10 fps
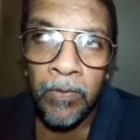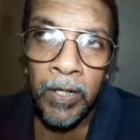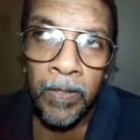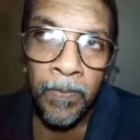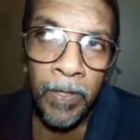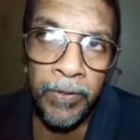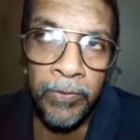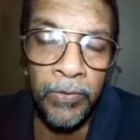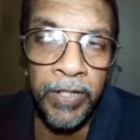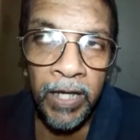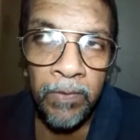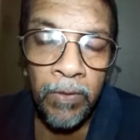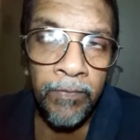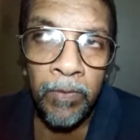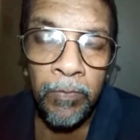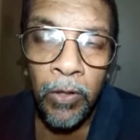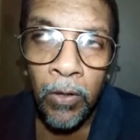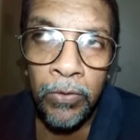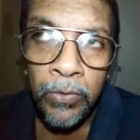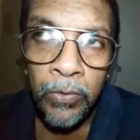from
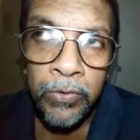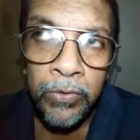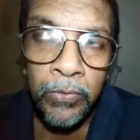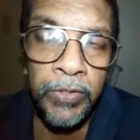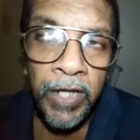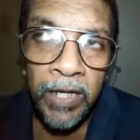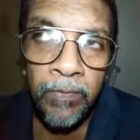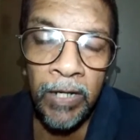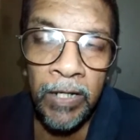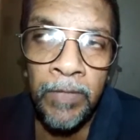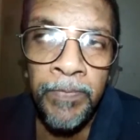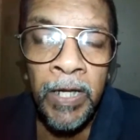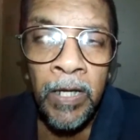Gold Road to Dehiwala,